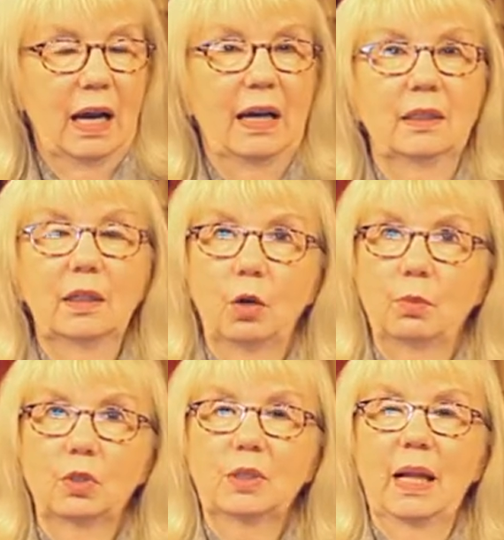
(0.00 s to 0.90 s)
on
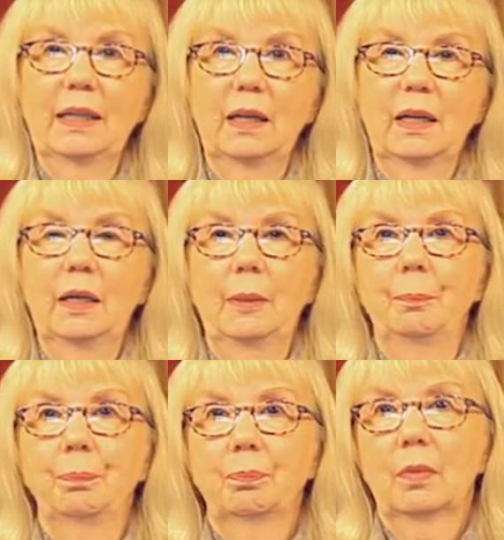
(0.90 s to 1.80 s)
almost like a
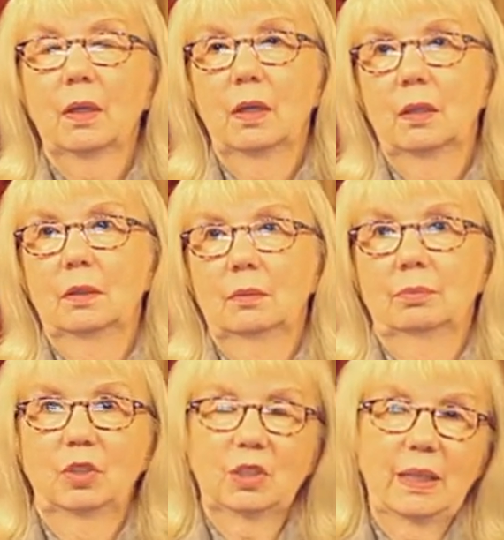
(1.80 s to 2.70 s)
um,
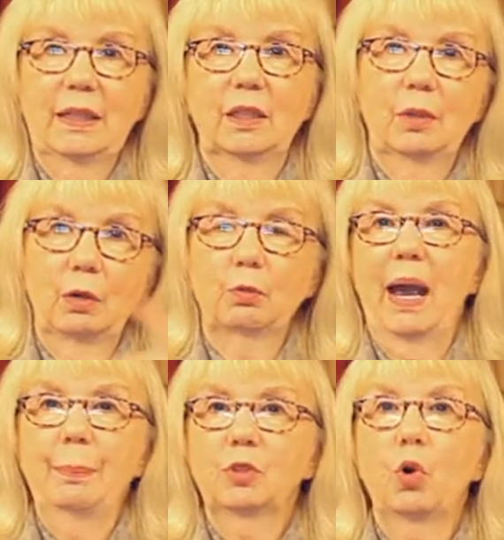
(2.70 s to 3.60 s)
just like a, a
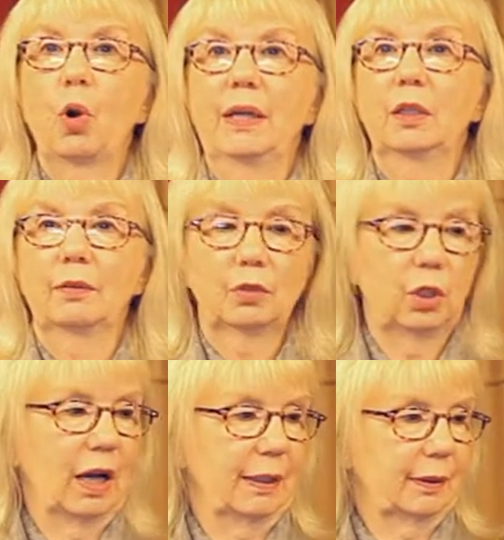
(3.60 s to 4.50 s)
wrapped coil of
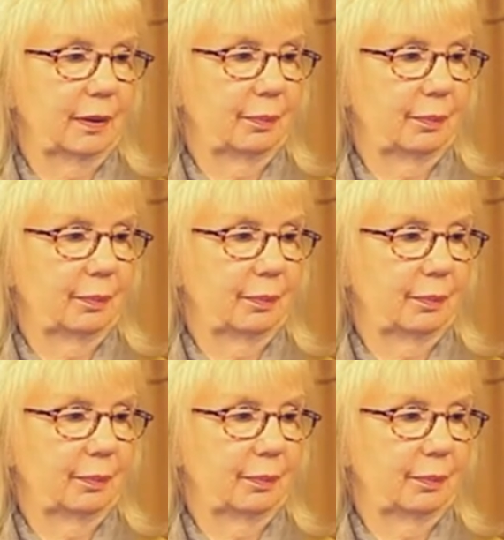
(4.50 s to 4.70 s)
cloth.